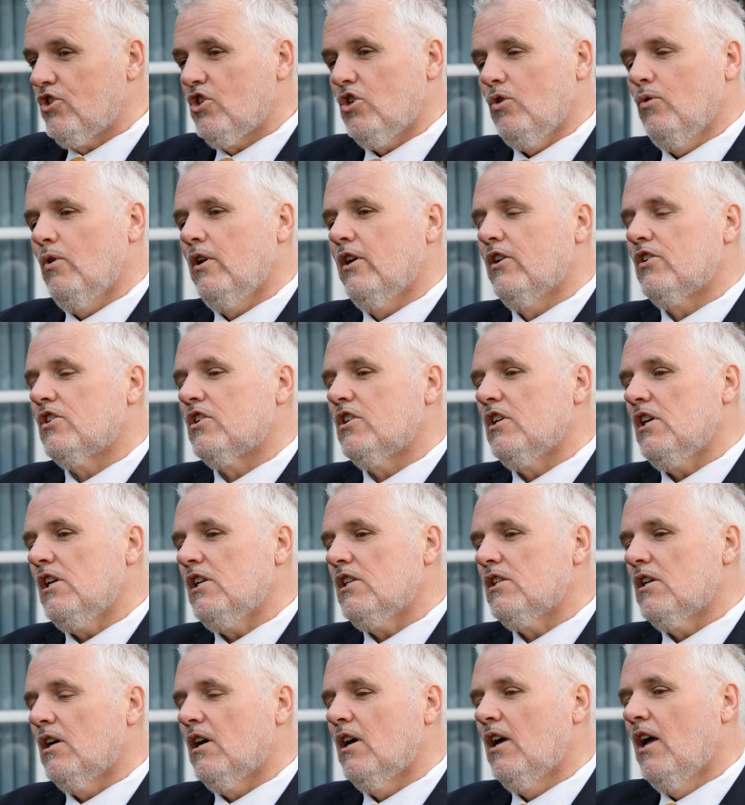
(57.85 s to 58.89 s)
Julius
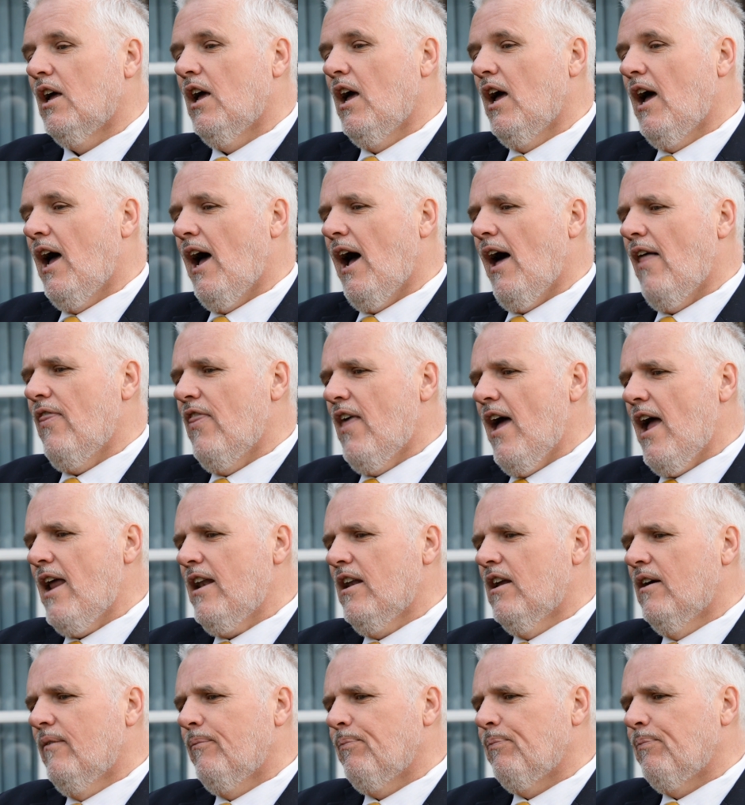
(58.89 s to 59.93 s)
Caesar, and then